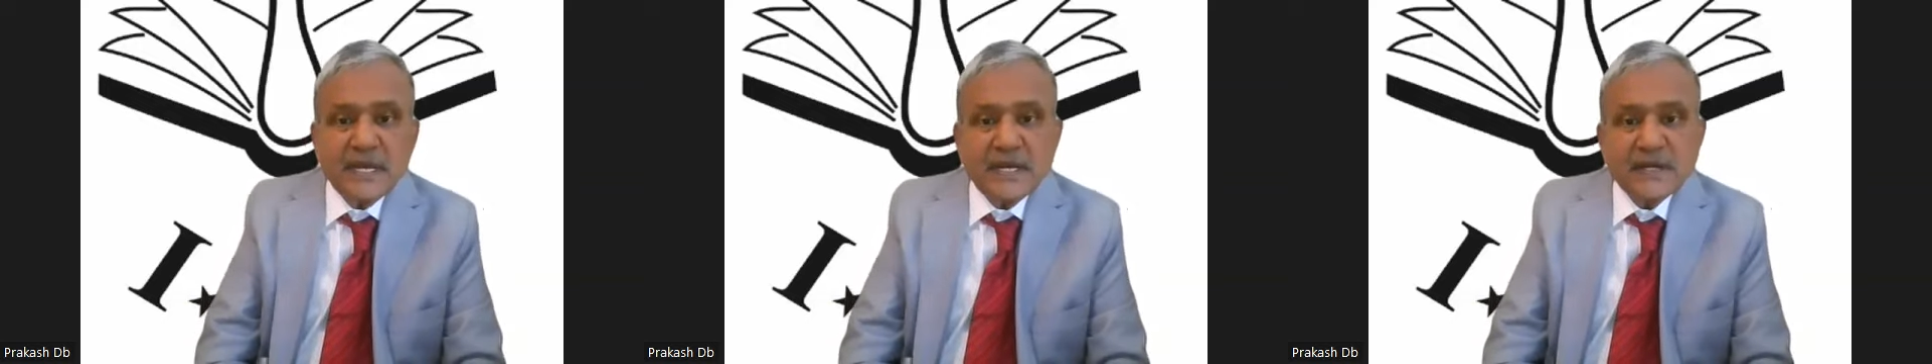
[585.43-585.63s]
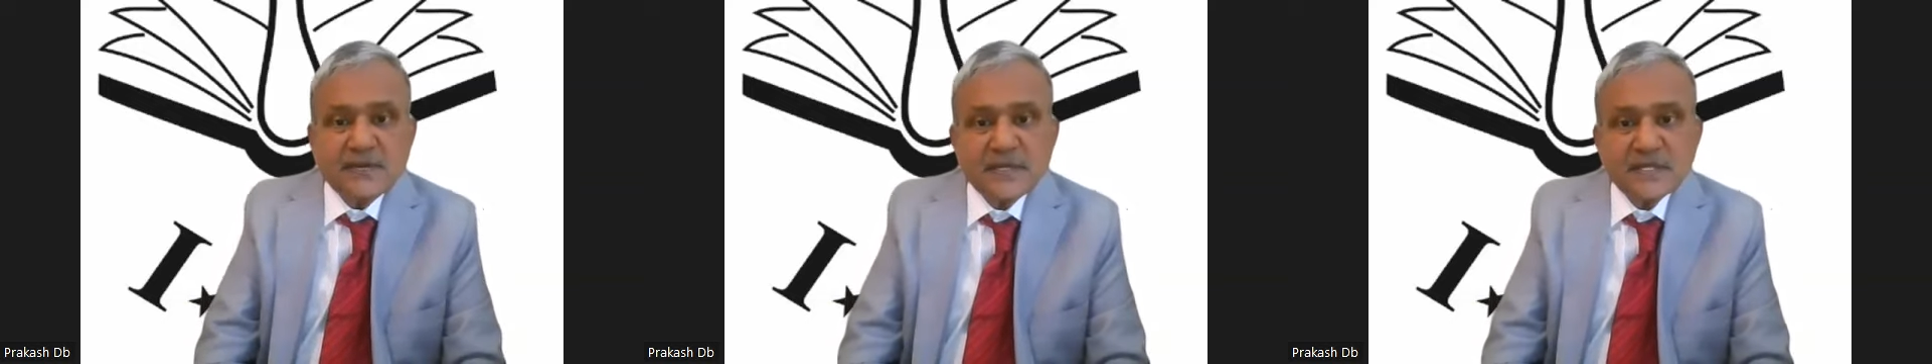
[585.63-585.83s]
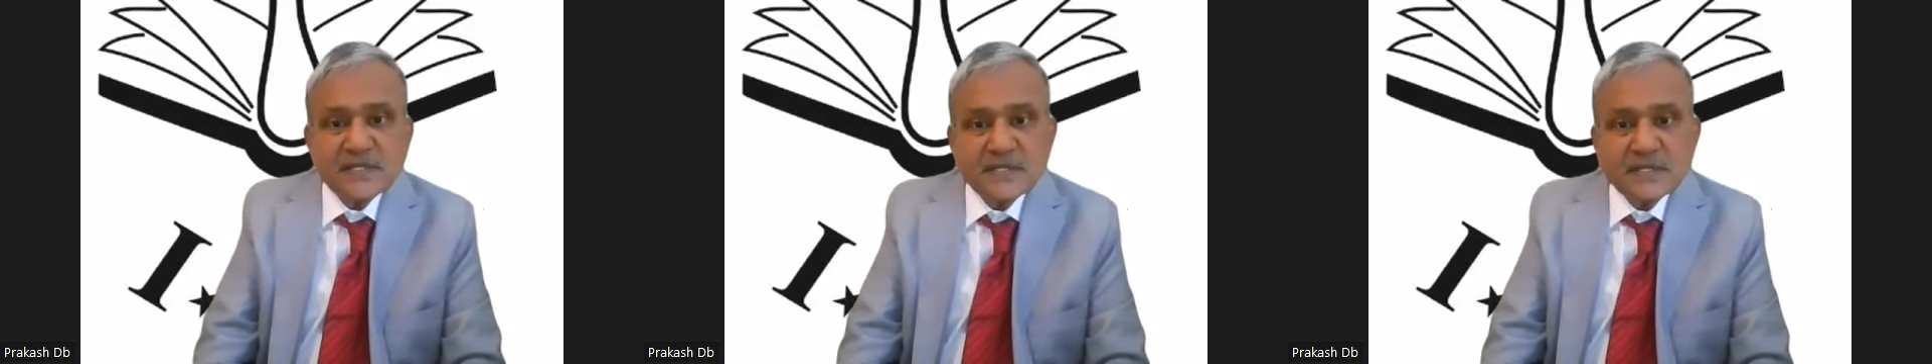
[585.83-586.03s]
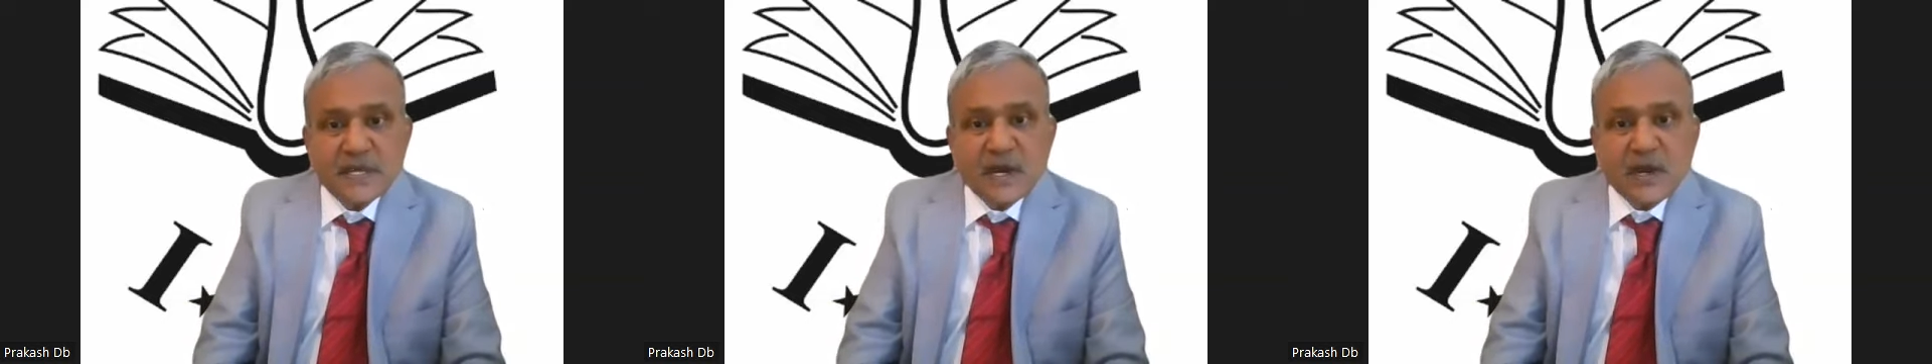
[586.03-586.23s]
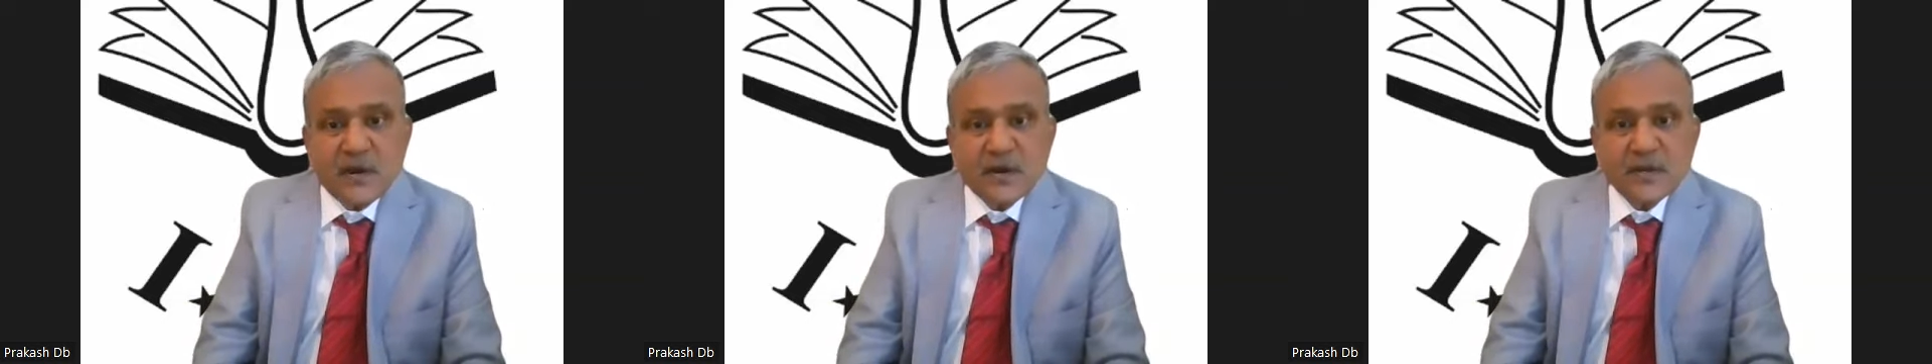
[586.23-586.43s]
It was
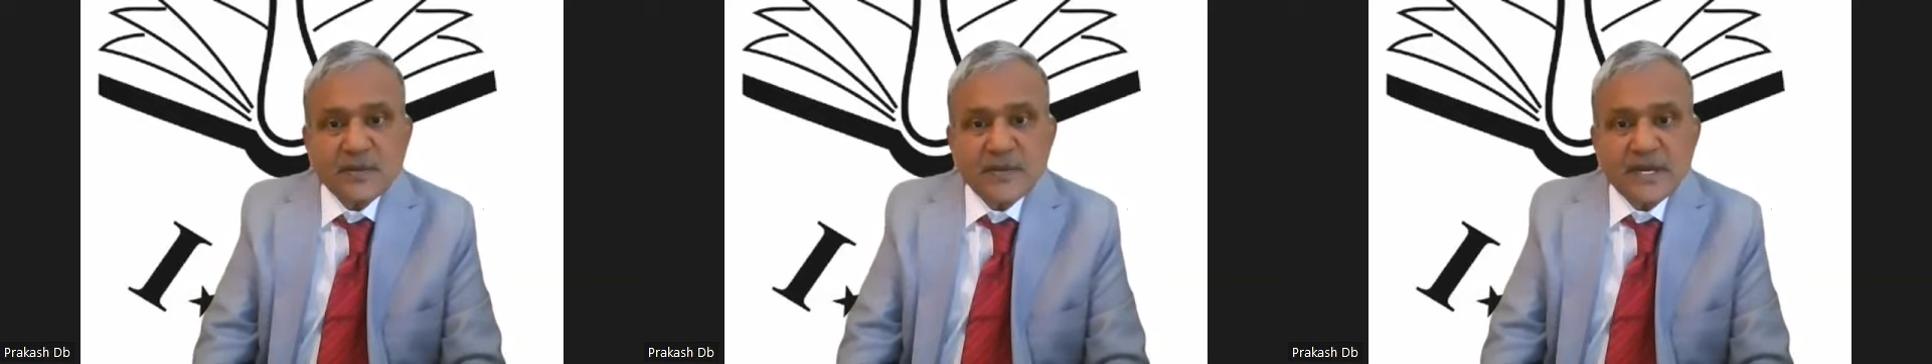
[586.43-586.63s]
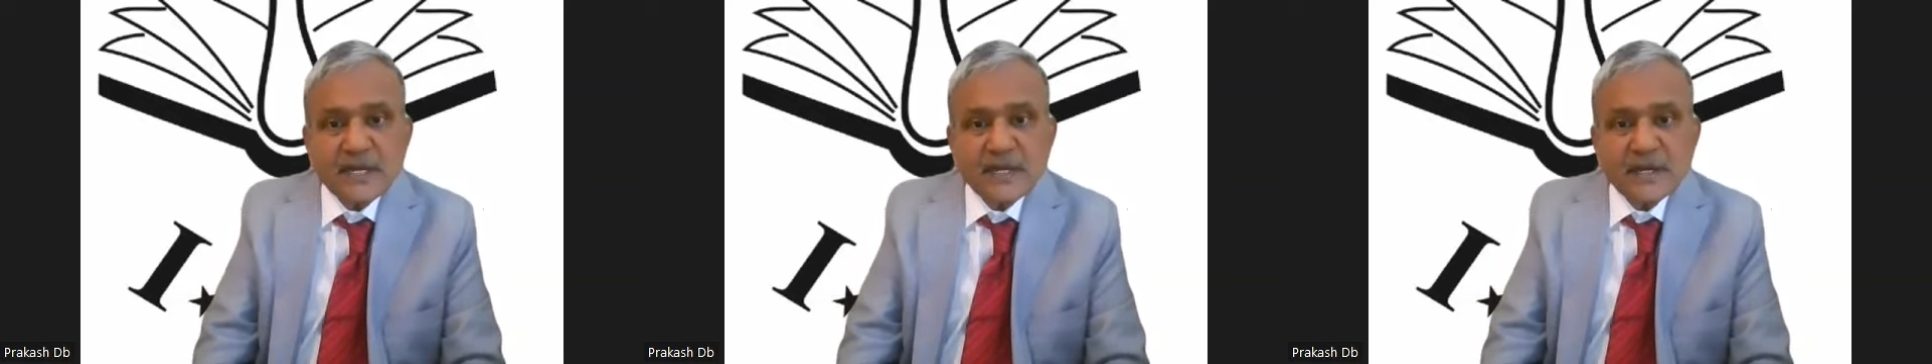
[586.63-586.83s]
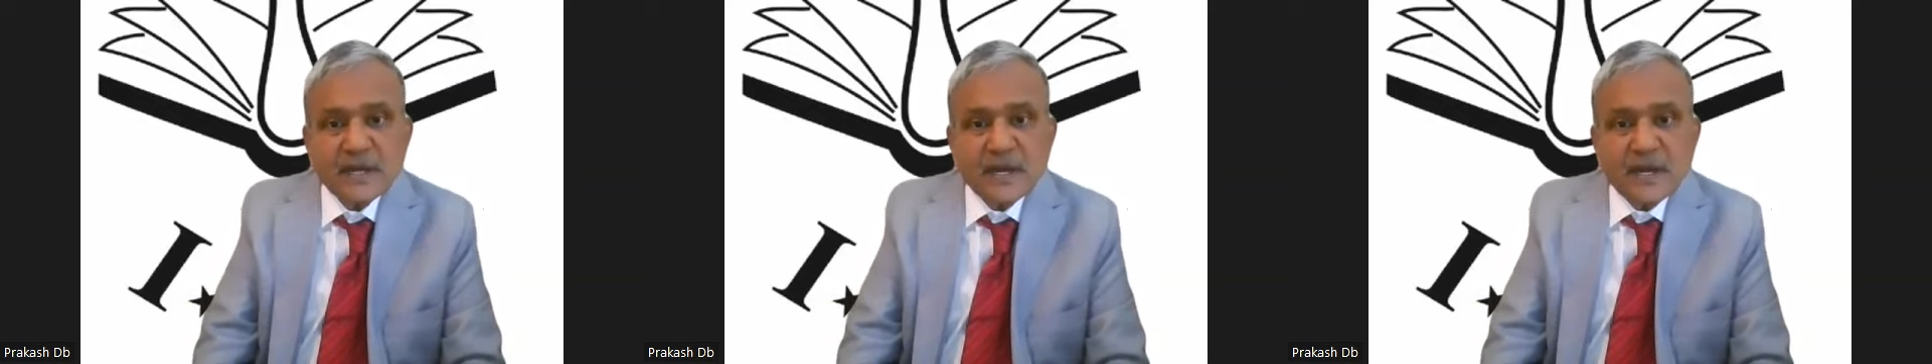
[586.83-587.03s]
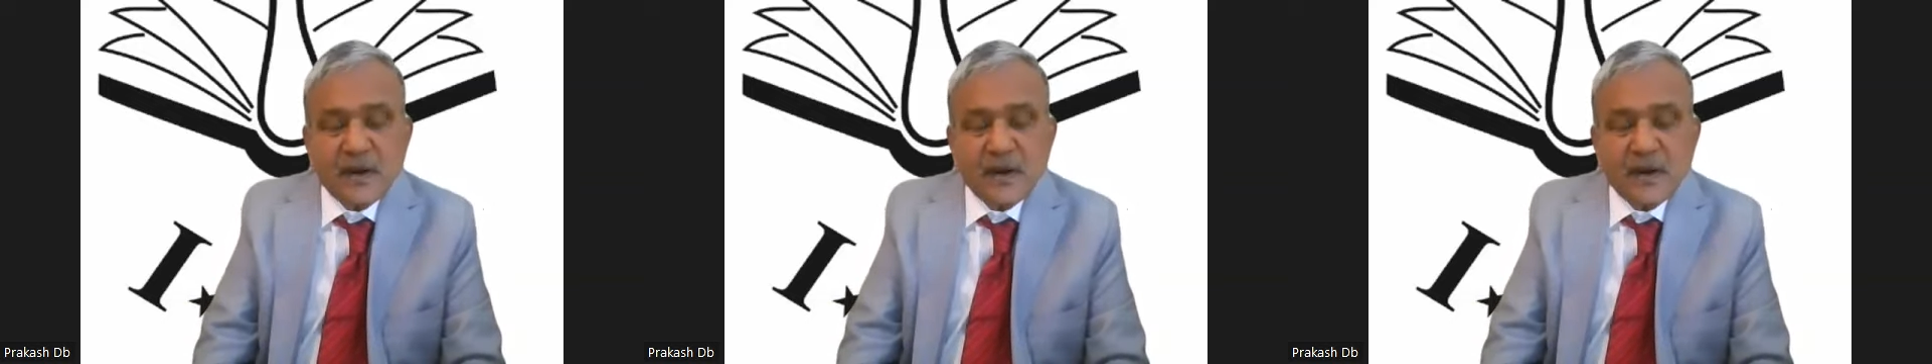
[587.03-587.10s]
no government